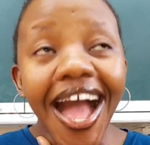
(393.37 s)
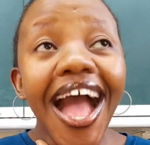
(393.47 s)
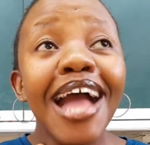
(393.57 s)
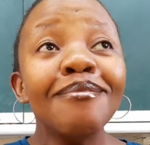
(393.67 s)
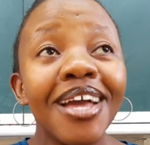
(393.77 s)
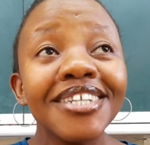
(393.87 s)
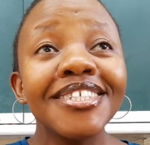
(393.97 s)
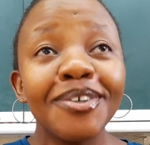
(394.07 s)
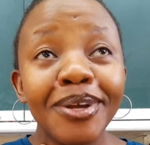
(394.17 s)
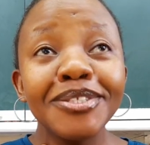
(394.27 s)
I am
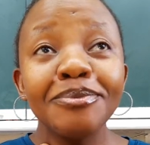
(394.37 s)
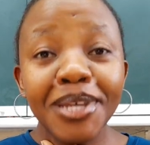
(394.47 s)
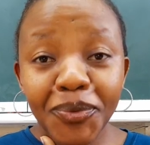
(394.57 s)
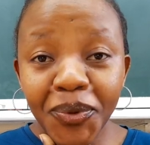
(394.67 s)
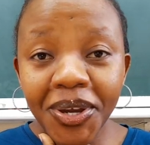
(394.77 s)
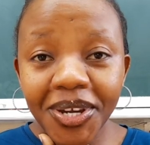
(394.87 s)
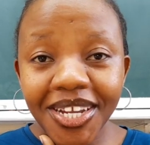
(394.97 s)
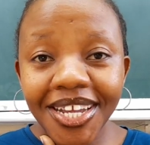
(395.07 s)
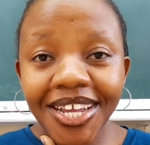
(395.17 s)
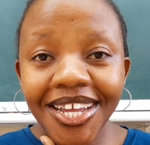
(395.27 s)
actually going to be at
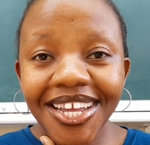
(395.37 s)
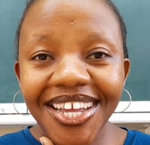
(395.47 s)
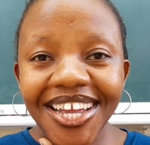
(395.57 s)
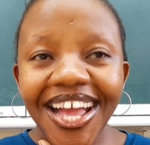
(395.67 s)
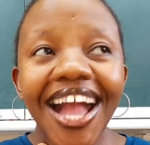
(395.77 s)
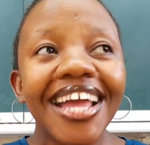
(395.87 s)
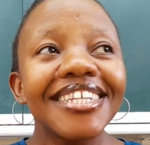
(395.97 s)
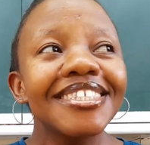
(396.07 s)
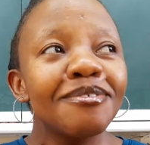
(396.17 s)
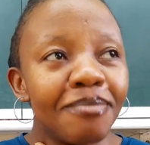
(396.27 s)
work. Got
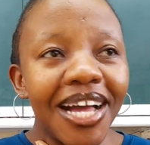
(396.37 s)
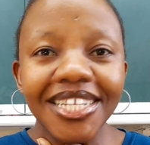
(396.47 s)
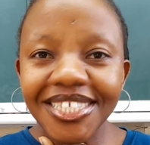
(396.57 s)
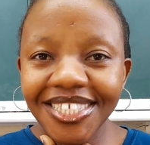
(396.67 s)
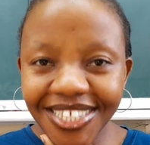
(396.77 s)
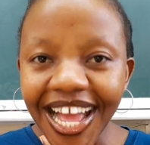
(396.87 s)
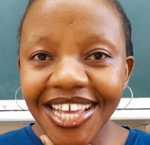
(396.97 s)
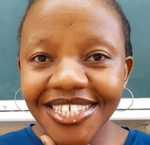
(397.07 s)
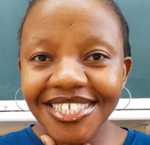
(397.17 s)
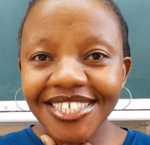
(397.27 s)
Christmas,
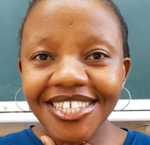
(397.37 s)
guys.